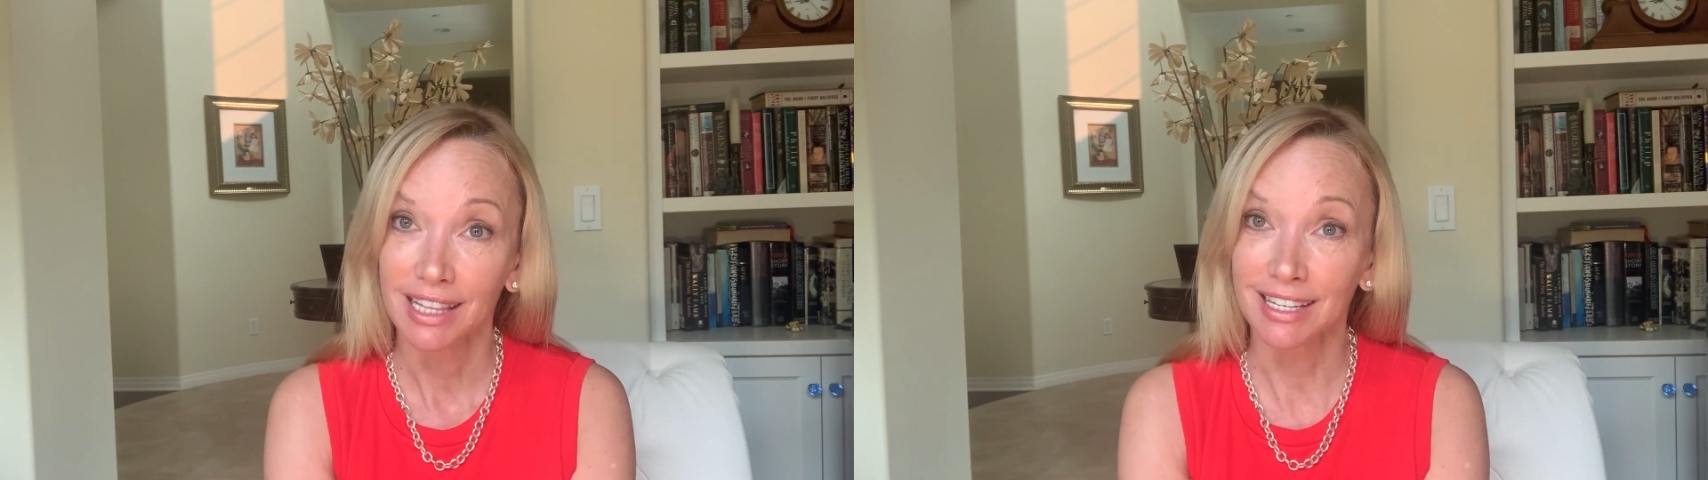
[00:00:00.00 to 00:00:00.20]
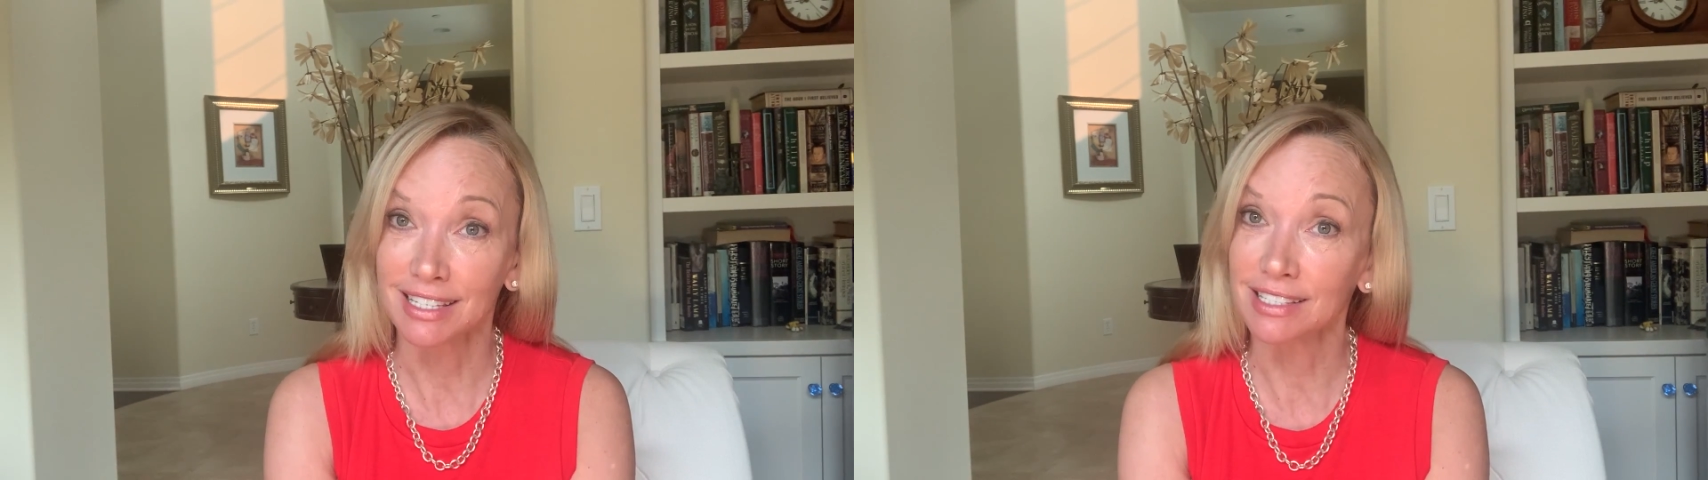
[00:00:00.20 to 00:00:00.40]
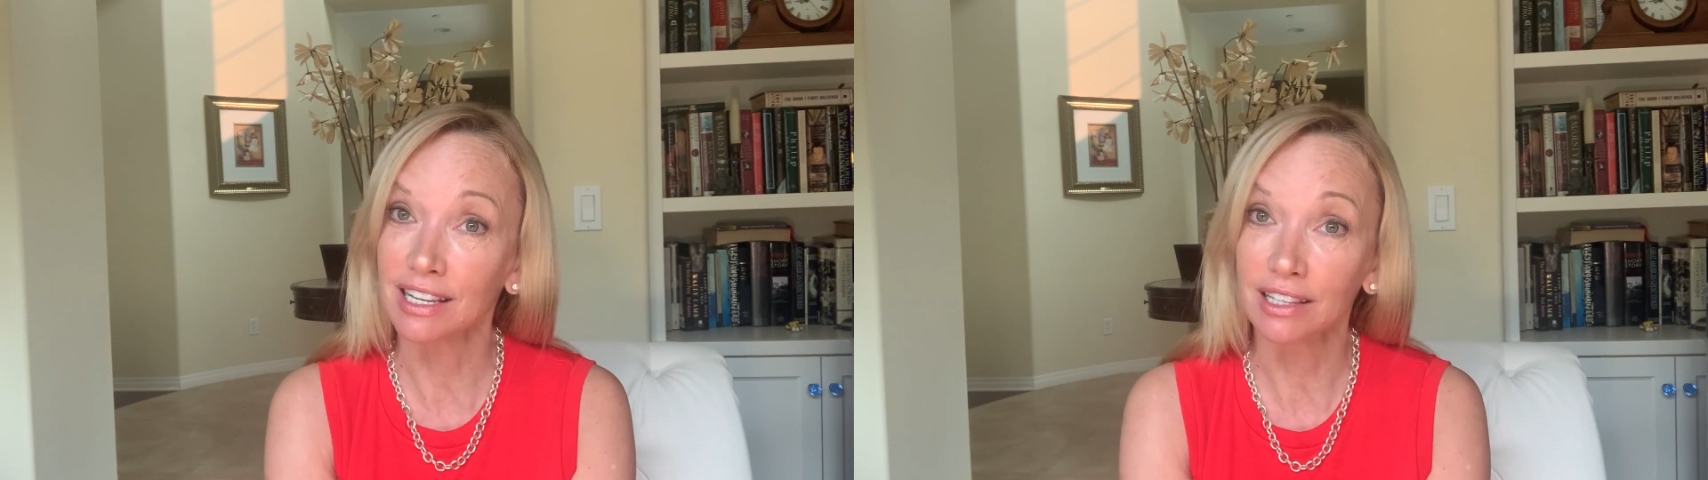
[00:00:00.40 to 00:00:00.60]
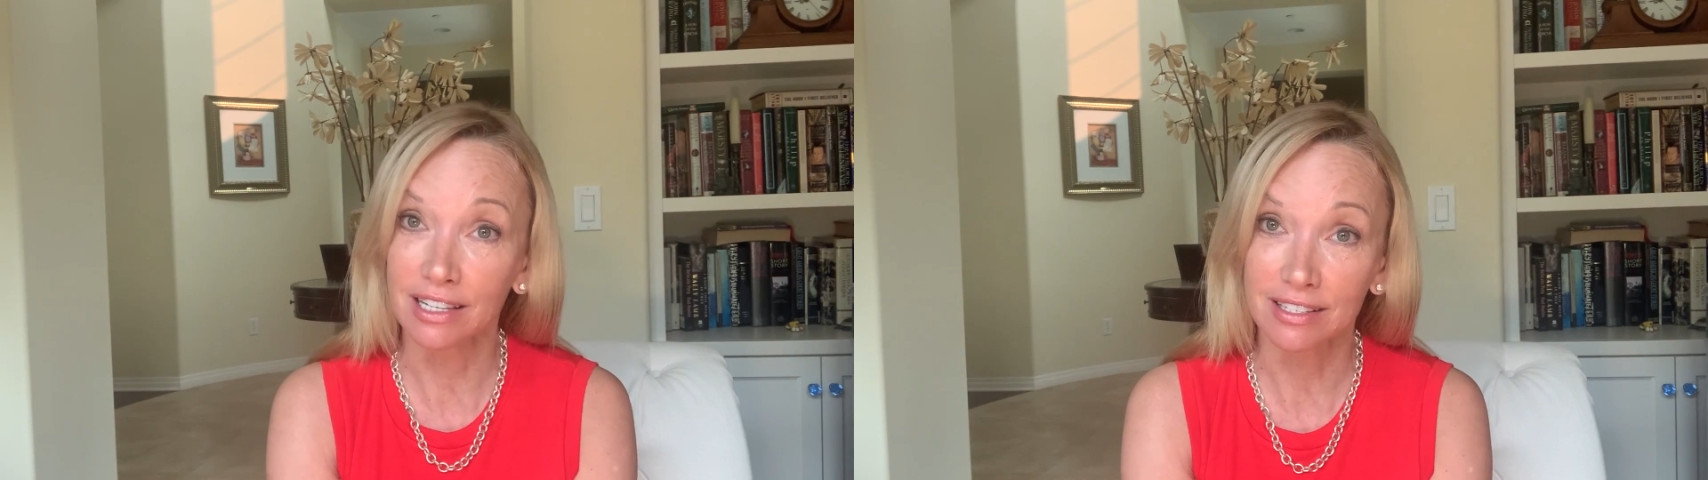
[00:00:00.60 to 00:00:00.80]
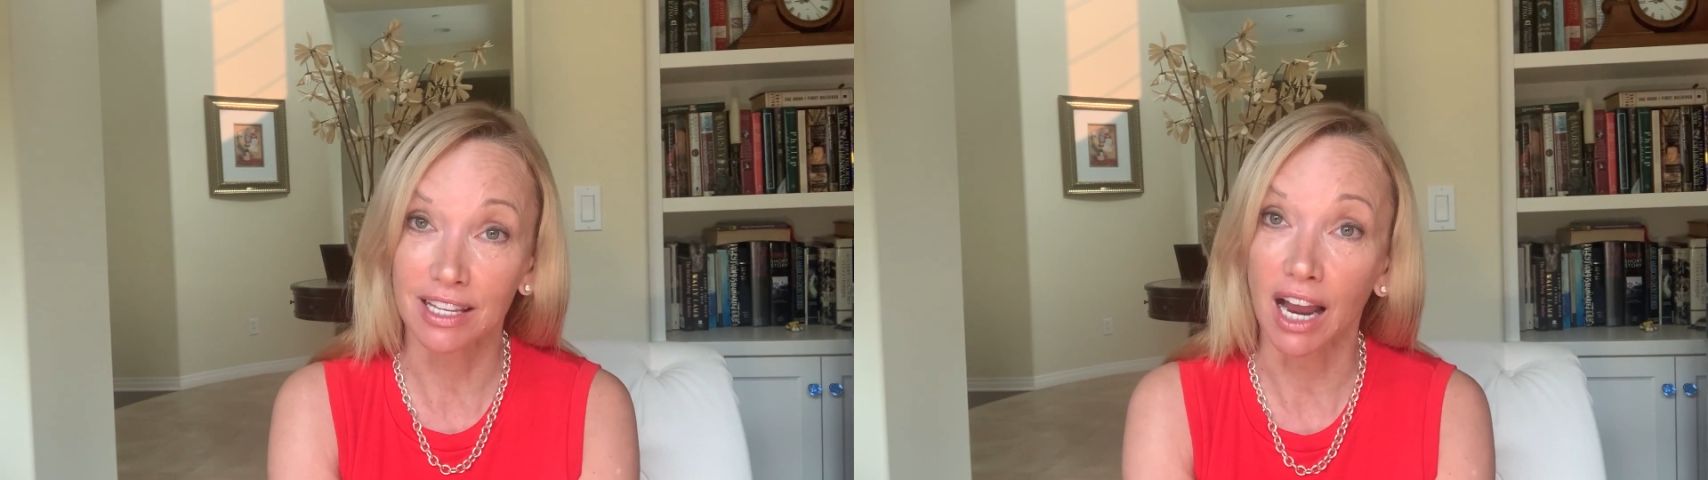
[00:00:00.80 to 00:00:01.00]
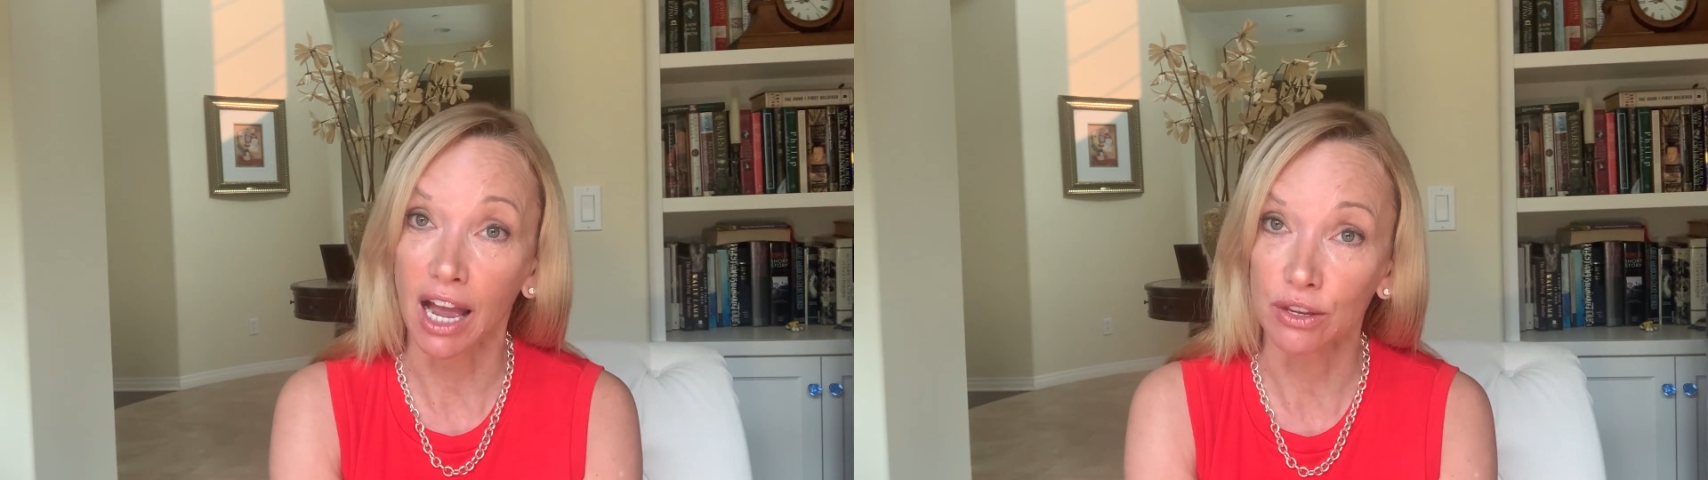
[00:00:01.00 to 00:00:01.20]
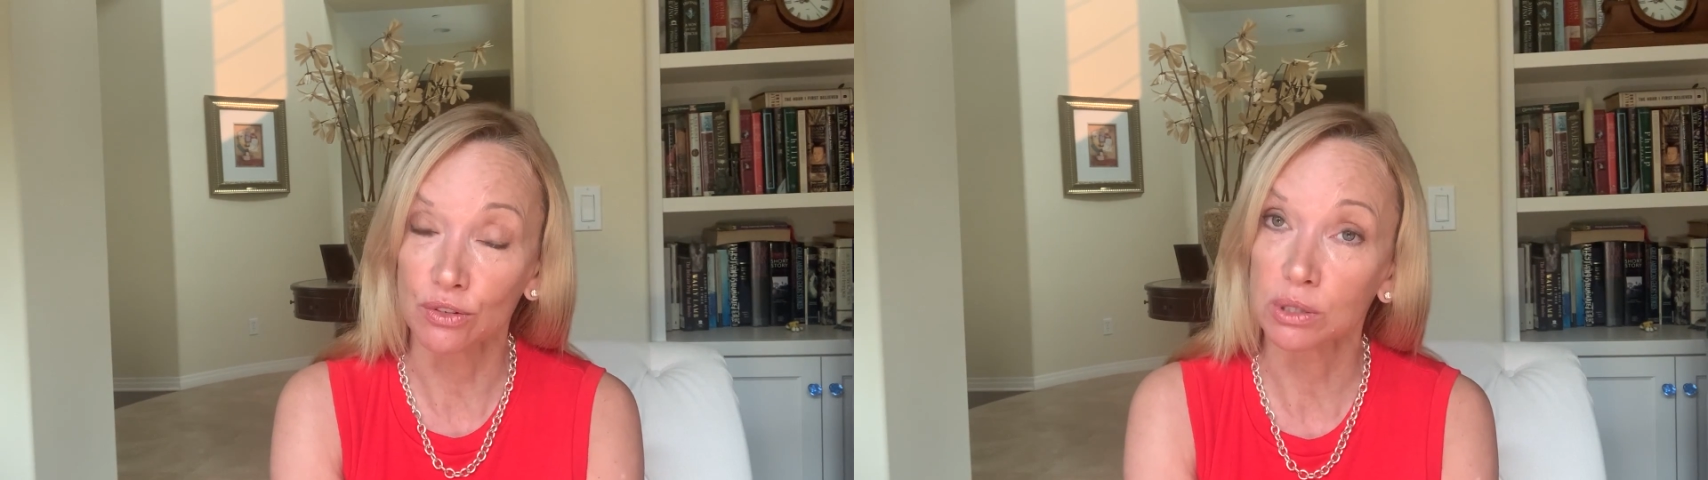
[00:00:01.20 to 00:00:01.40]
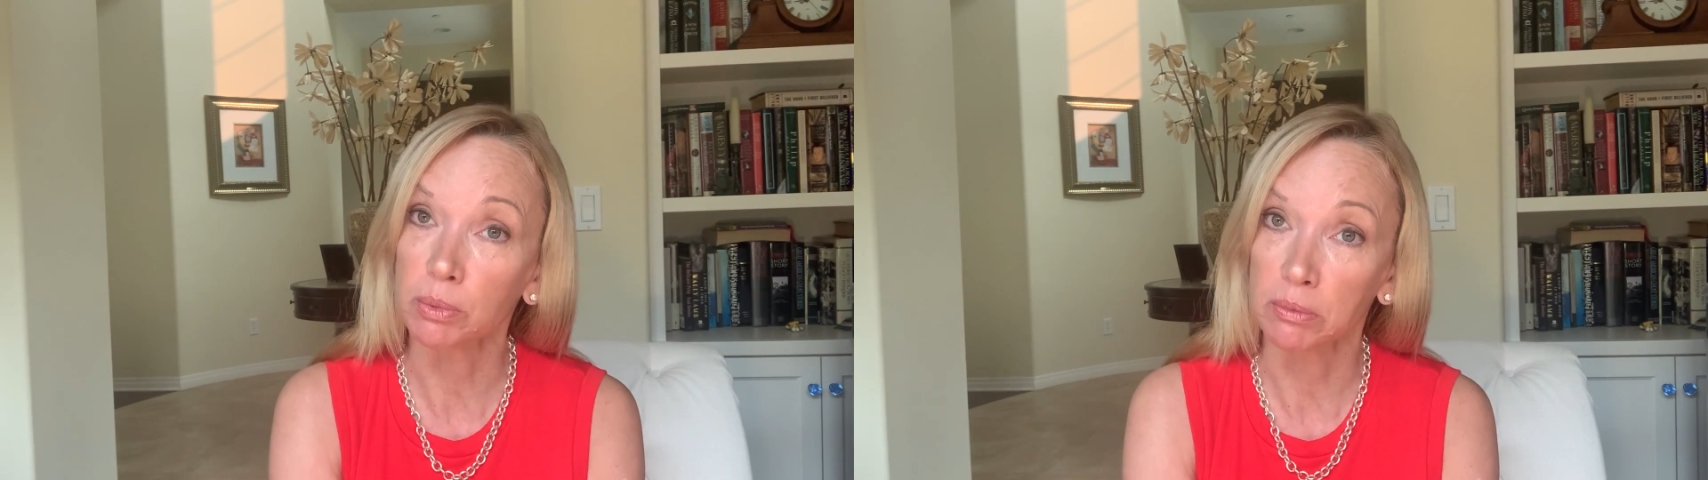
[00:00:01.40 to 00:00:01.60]
This is a list that I
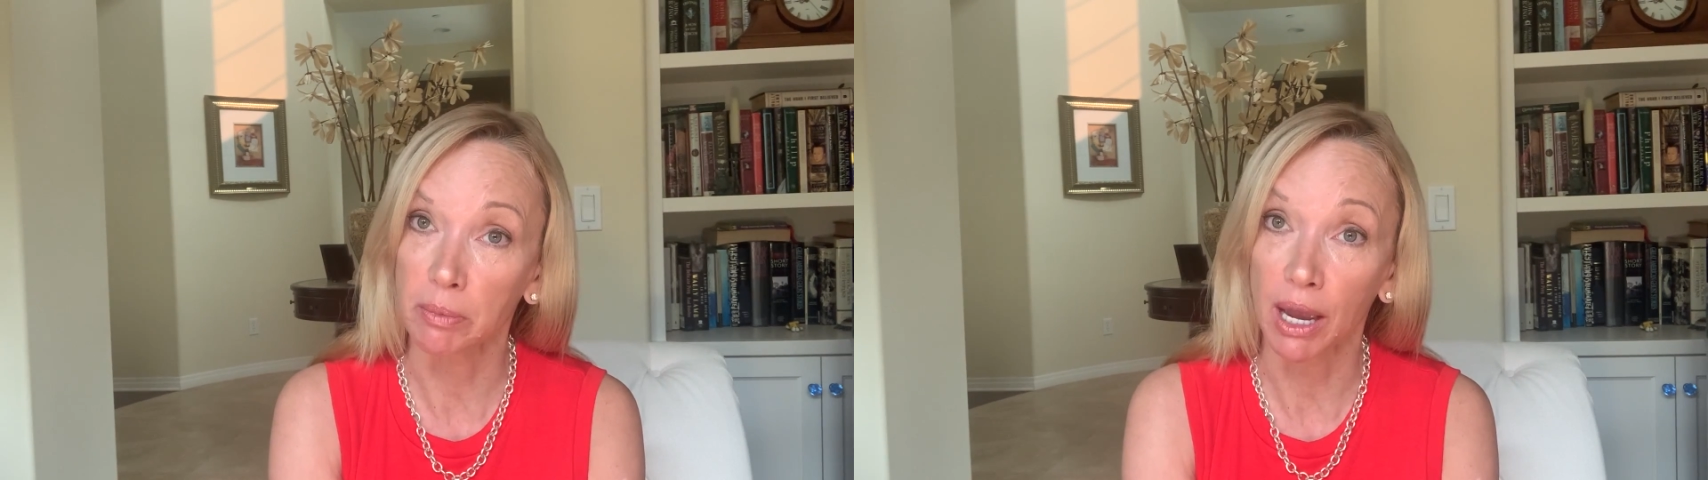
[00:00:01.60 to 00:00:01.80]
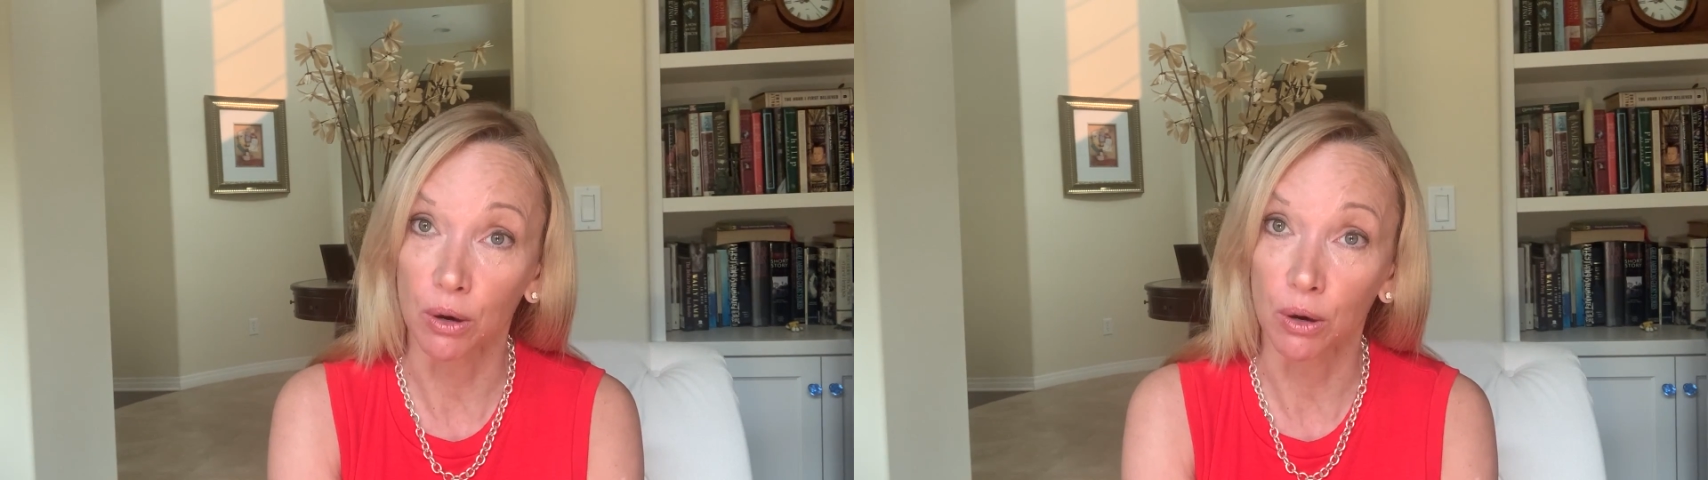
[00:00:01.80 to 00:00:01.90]
use with my